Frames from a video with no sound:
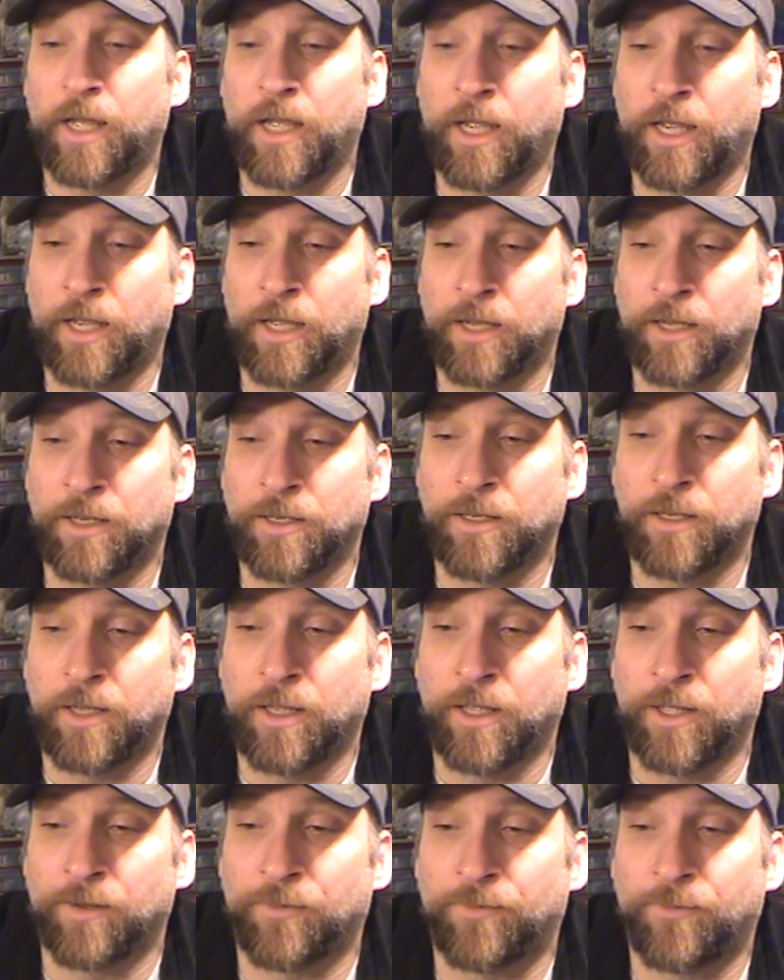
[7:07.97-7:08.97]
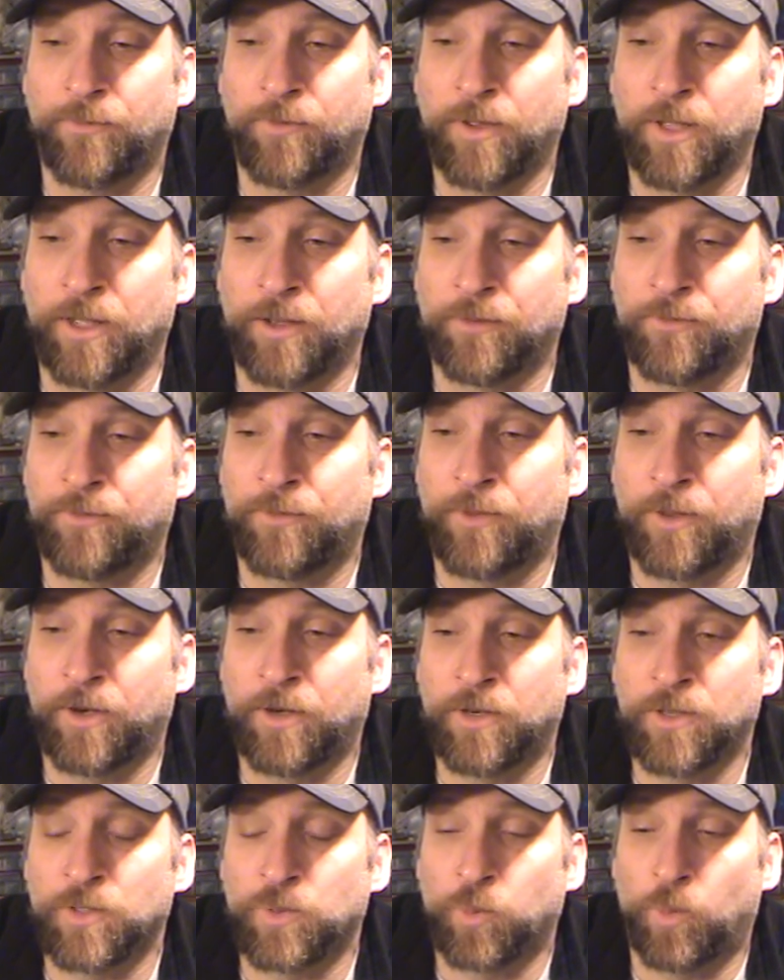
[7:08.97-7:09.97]
And if
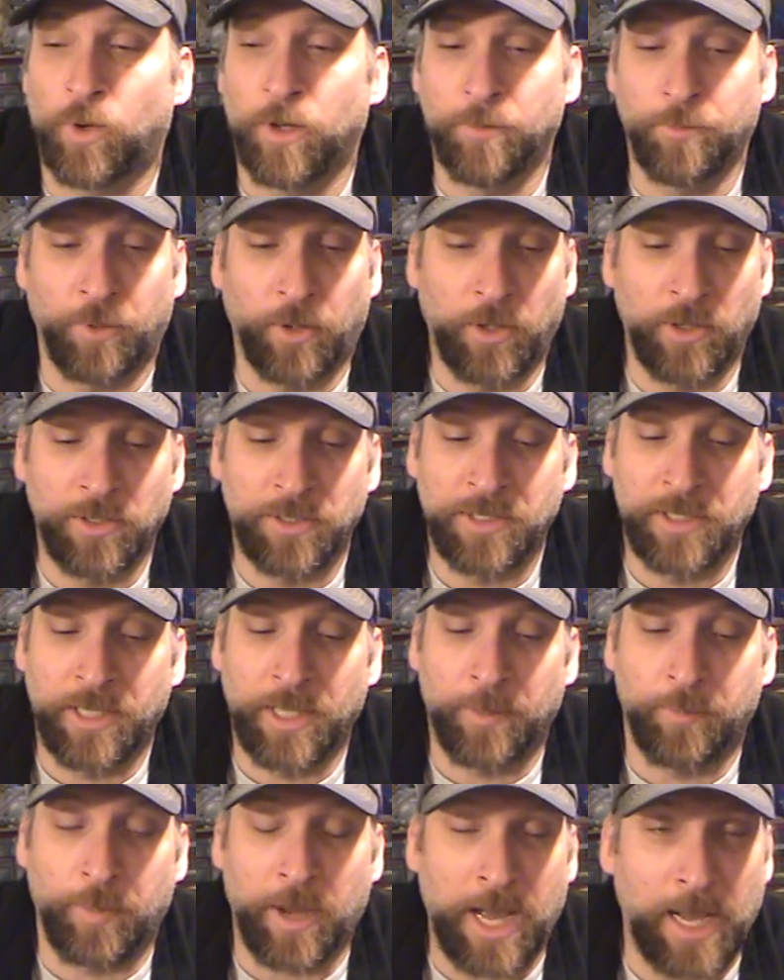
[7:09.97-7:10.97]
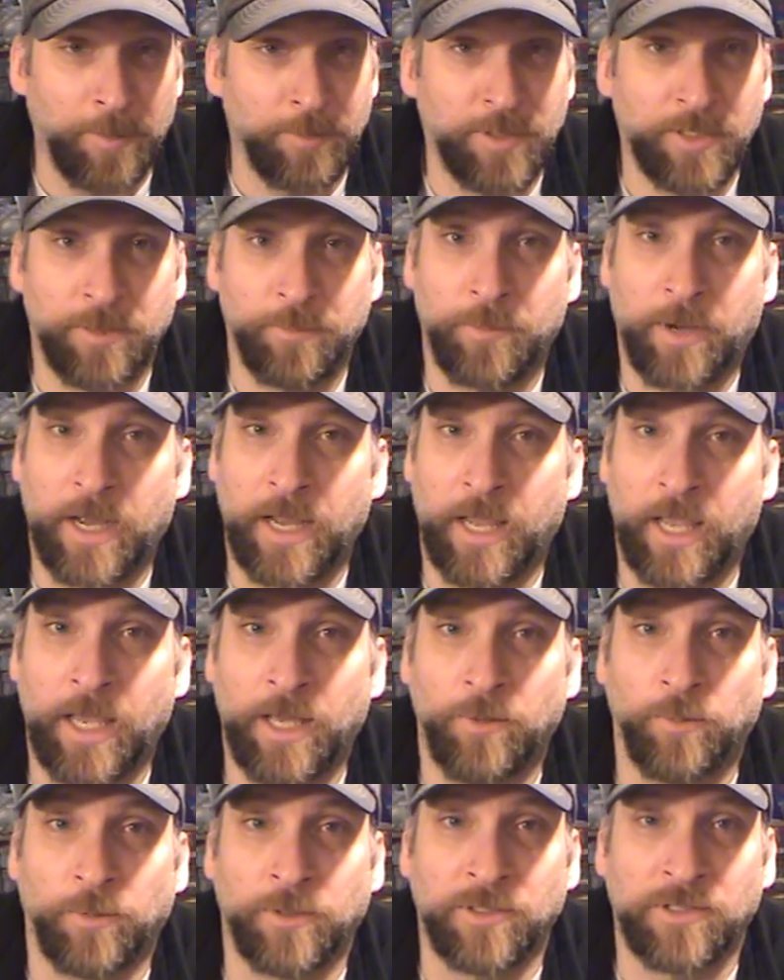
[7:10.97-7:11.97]
there is one person that pops in my
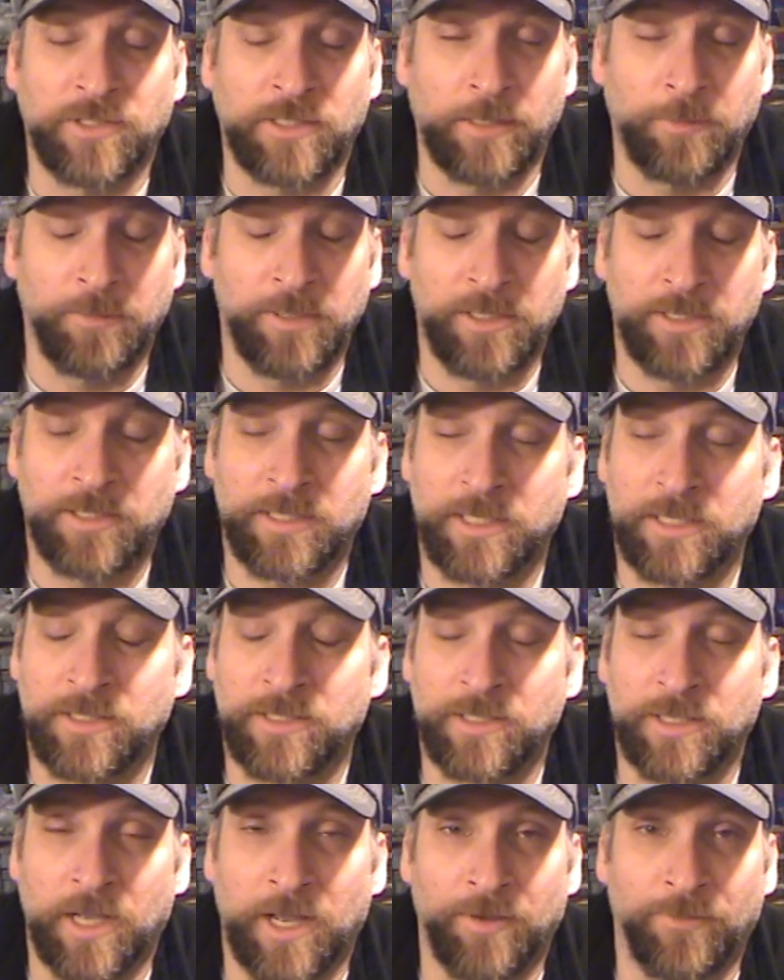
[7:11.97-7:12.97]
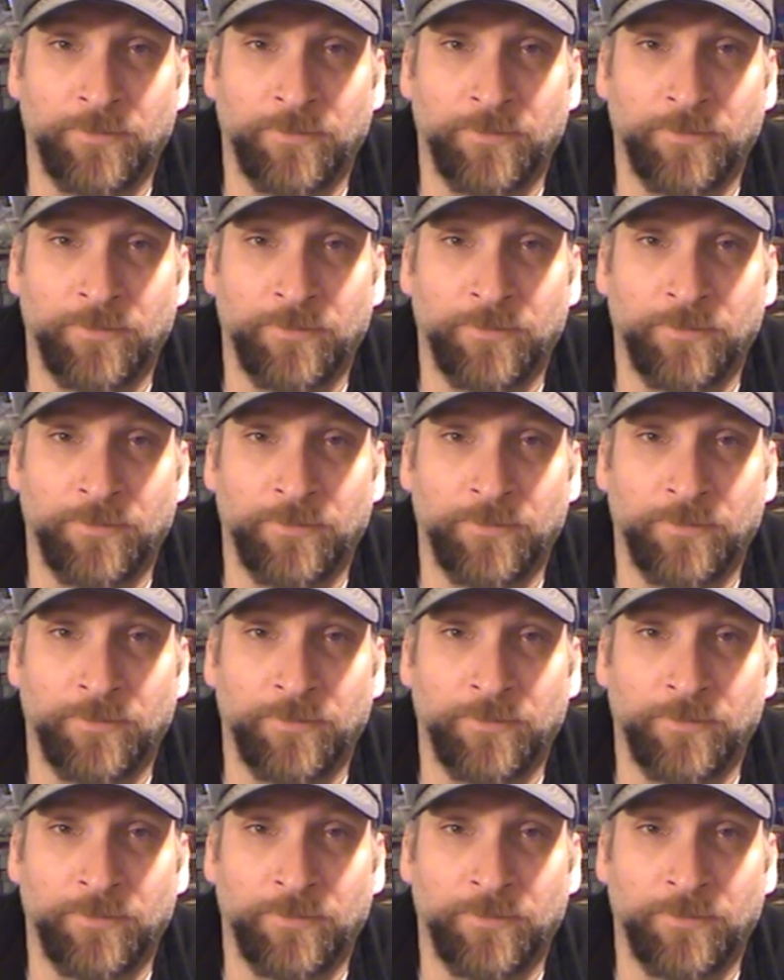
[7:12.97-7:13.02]
head when somebody says